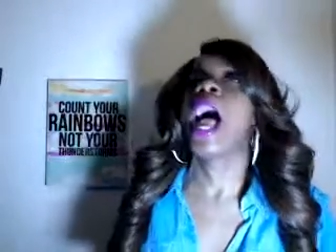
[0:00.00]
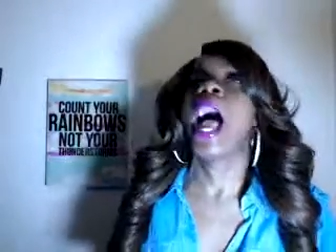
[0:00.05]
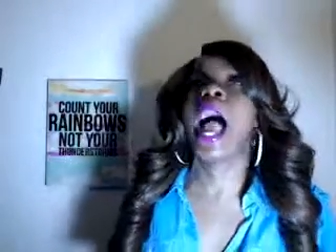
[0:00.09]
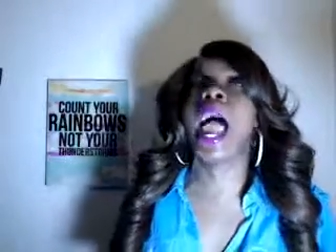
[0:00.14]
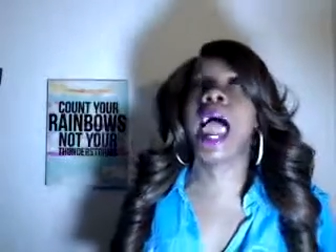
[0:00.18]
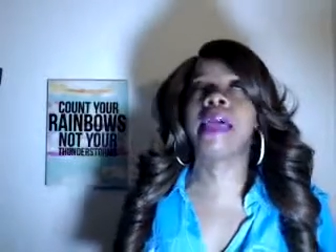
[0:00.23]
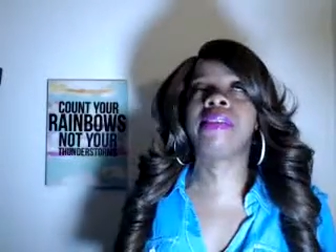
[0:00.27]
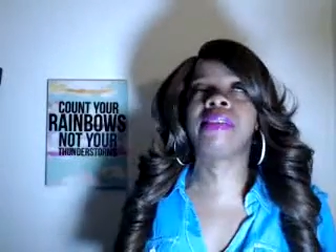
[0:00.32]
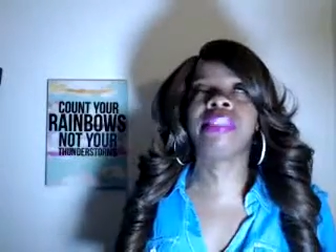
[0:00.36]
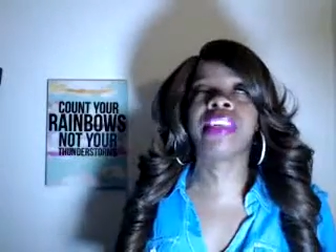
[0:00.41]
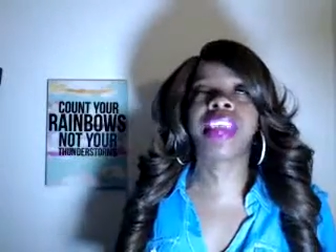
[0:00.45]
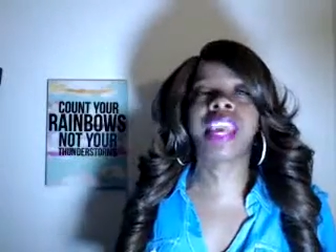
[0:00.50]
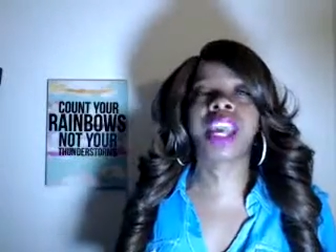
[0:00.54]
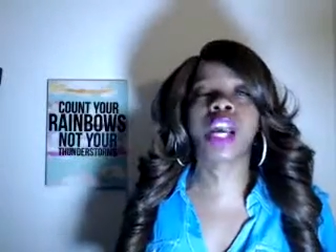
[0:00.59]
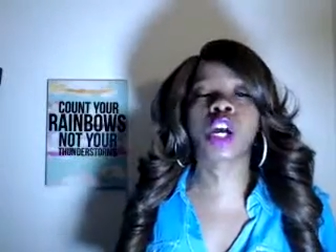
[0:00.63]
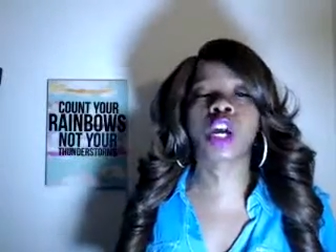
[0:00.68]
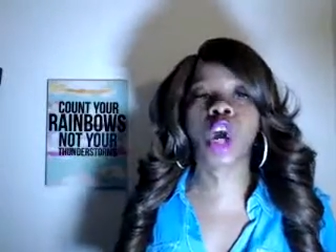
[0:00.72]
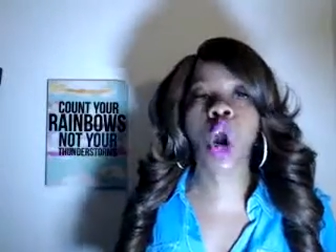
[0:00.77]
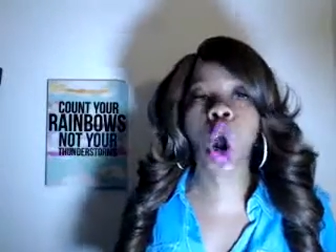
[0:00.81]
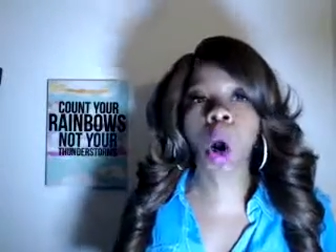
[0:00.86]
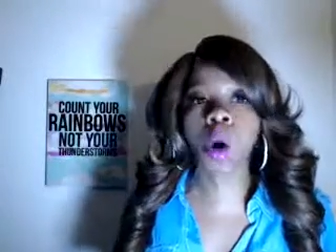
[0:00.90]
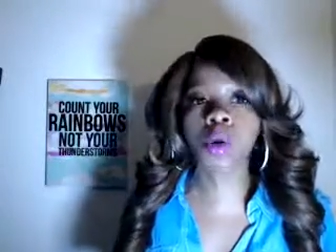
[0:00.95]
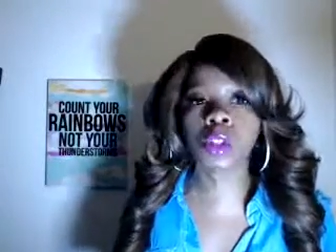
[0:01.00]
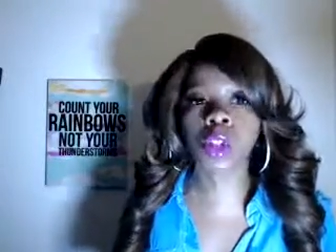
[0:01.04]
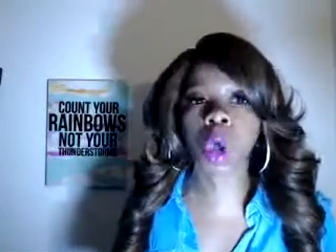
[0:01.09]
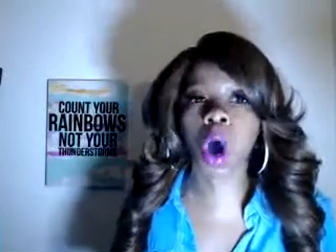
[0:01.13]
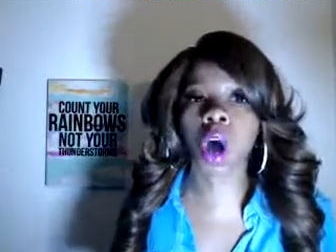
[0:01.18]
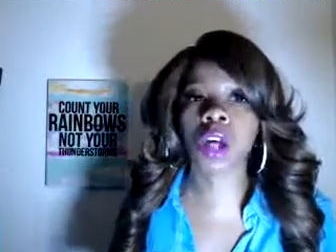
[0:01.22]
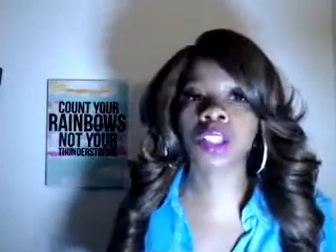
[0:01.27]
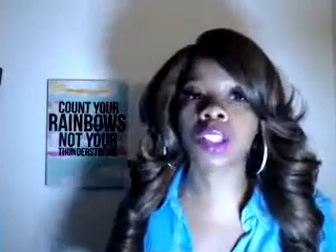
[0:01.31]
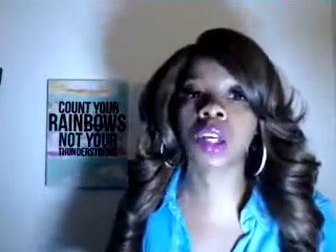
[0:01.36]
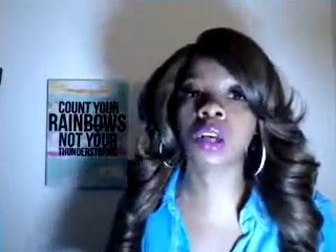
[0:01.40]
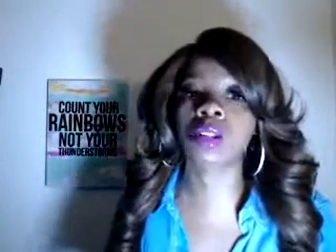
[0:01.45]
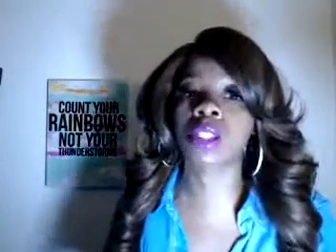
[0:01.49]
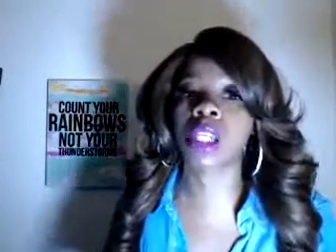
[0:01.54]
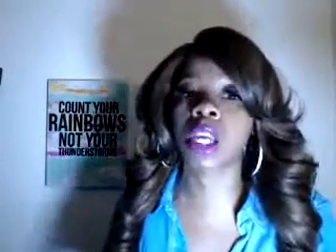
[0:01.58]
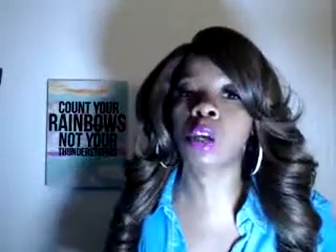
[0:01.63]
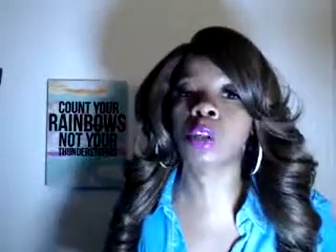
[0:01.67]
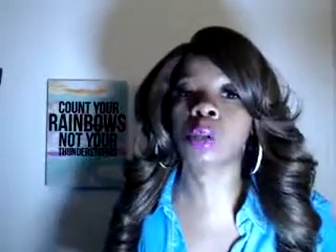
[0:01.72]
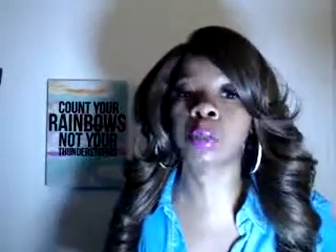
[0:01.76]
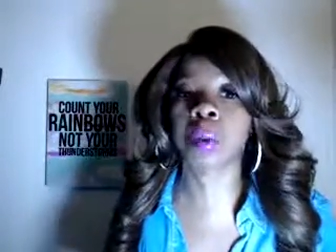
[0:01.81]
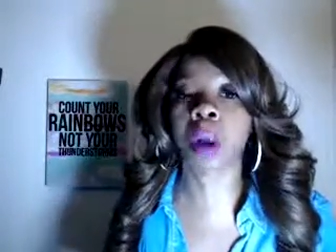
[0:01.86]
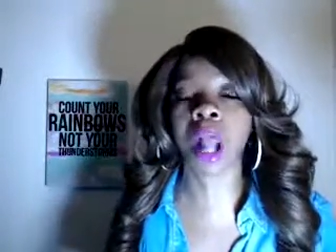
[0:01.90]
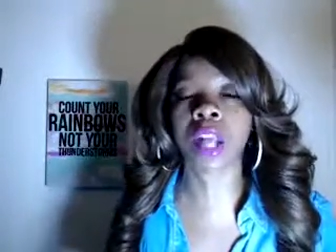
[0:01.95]
And then Ghost also tells
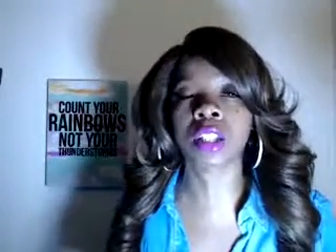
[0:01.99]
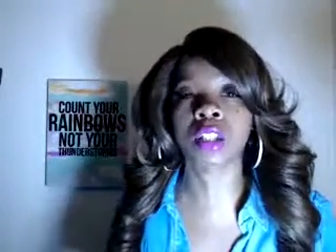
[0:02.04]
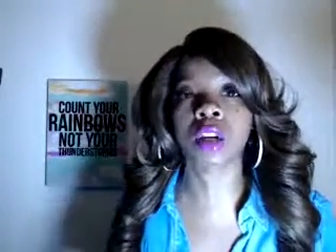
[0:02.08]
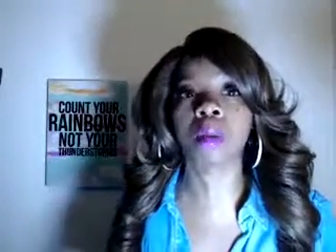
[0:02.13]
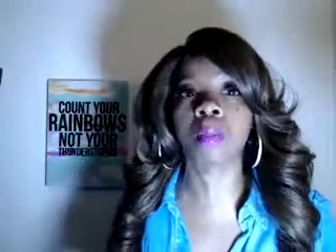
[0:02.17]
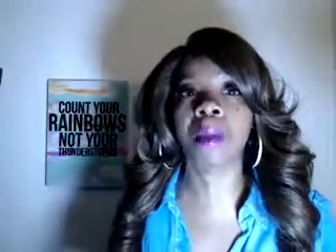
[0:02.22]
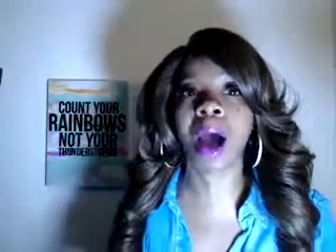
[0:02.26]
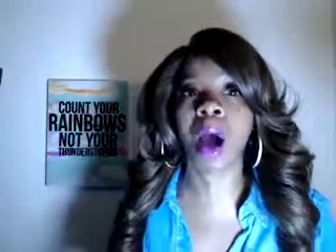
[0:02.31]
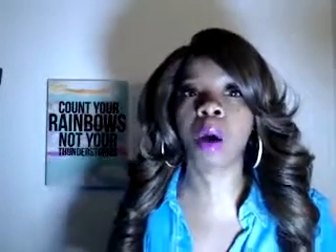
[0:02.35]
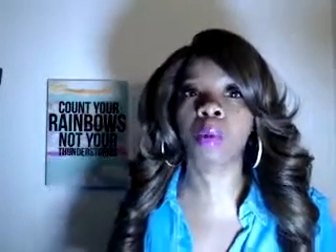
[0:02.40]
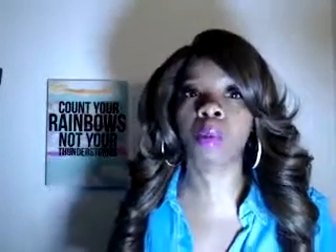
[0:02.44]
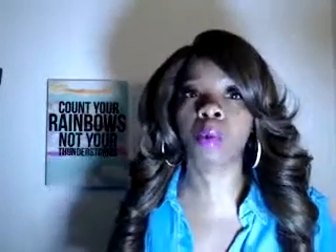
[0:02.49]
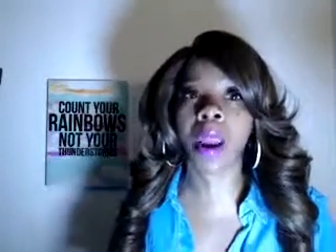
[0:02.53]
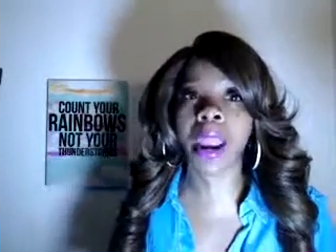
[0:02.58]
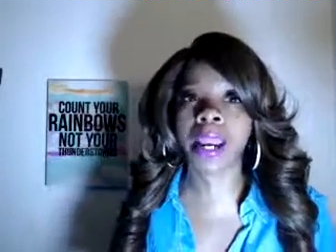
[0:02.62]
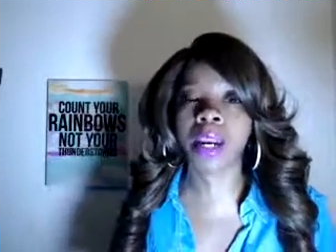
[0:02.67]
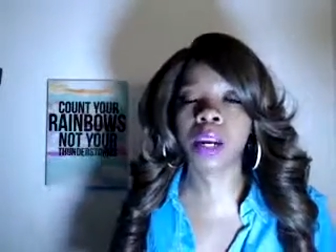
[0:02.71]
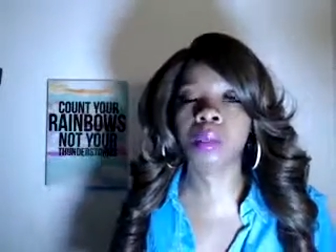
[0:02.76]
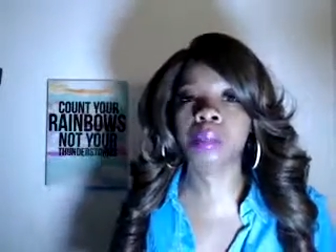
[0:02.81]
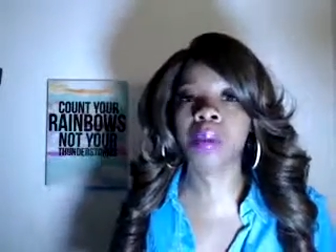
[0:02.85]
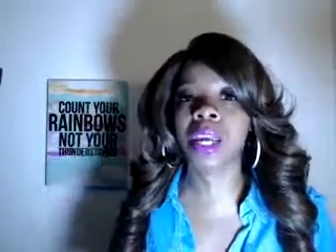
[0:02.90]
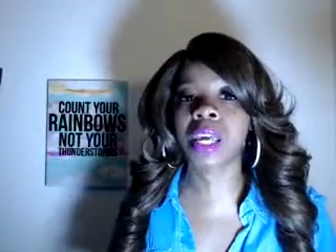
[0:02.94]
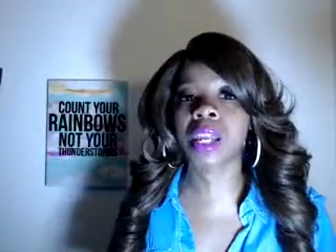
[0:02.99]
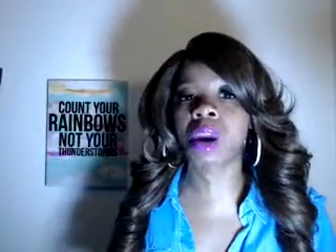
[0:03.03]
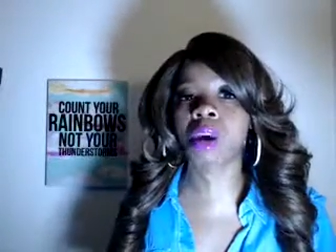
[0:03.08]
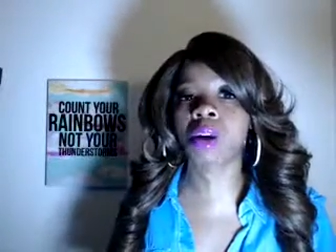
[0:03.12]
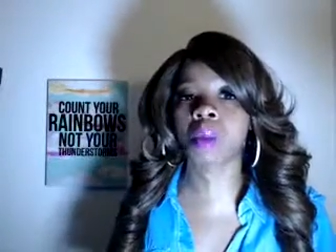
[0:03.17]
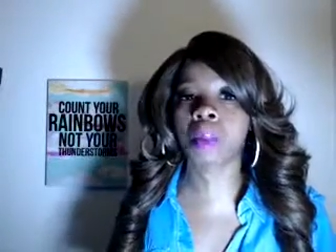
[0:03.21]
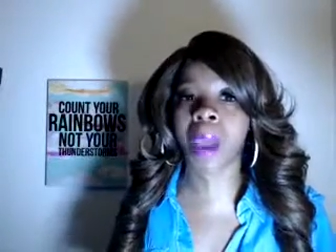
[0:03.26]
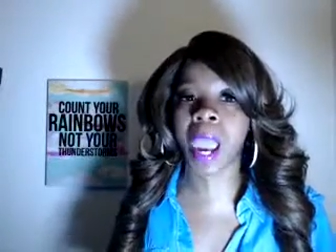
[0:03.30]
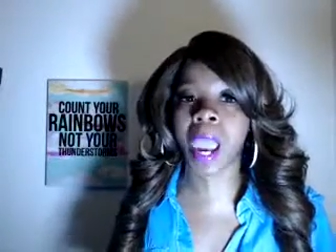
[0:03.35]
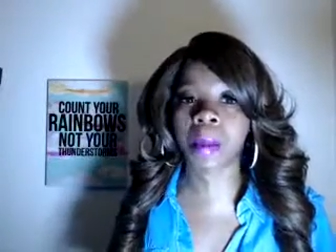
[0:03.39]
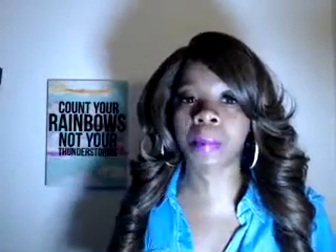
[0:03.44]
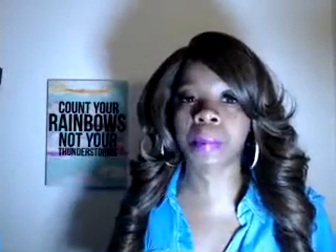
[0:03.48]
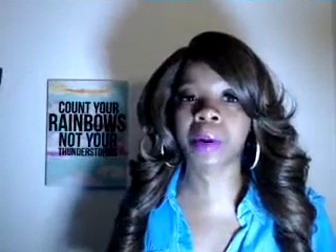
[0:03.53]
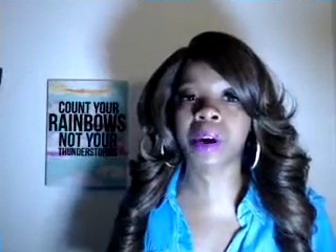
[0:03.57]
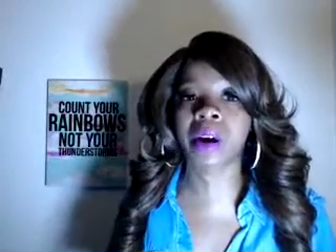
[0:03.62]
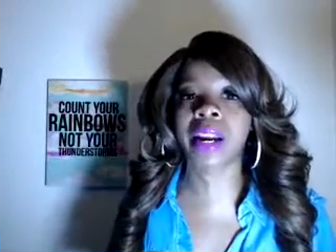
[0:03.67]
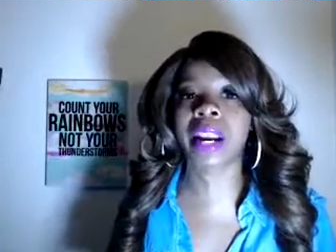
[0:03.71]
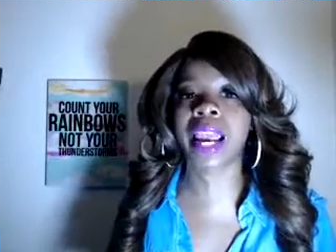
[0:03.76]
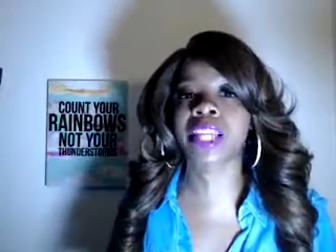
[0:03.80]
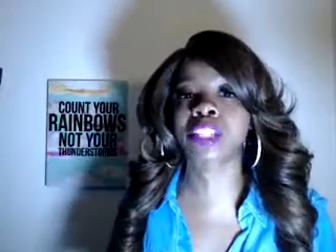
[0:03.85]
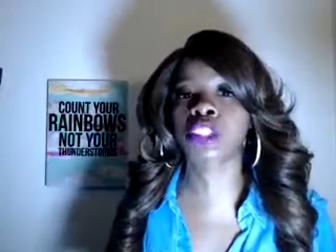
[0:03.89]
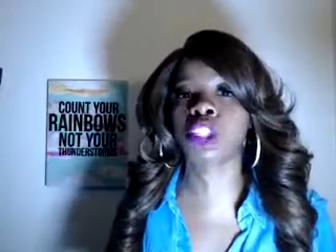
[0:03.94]
Proctor about Rayna being on the paper and
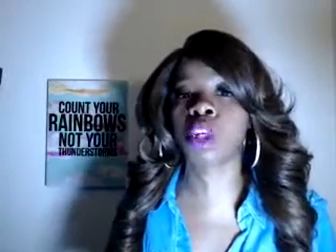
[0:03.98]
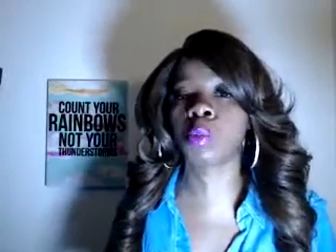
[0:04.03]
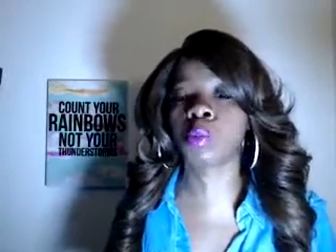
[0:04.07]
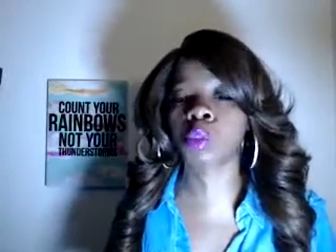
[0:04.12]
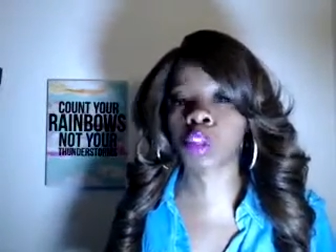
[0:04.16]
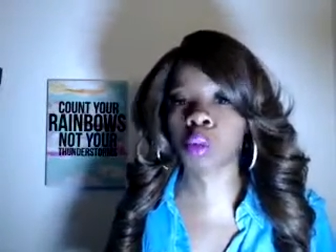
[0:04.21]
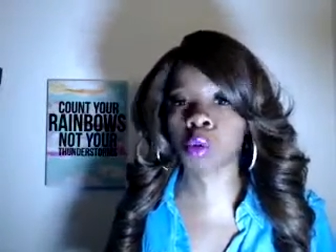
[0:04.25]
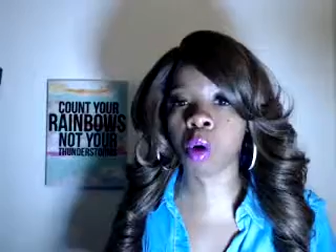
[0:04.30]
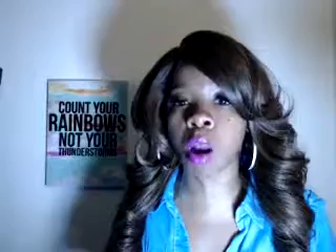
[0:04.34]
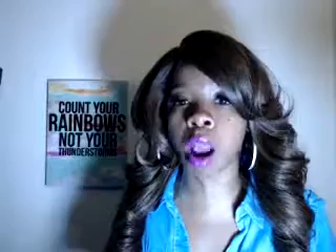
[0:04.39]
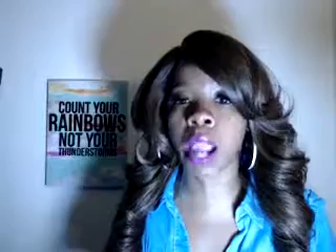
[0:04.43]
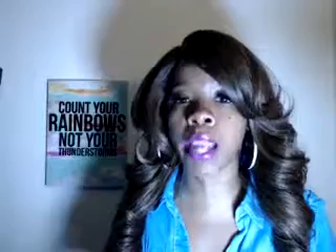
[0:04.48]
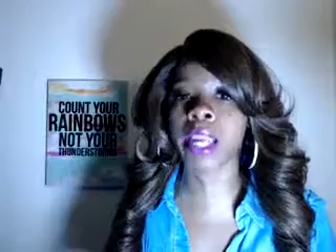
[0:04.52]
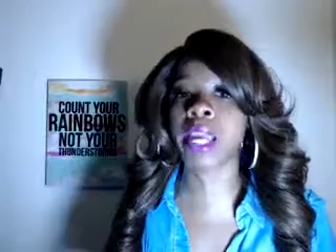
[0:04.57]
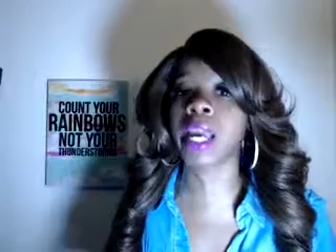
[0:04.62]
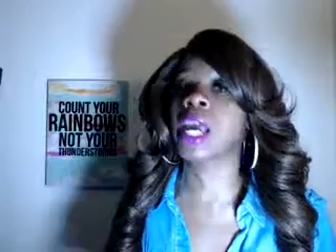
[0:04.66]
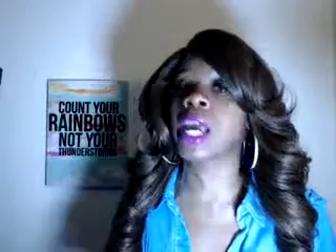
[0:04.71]
that she was crying.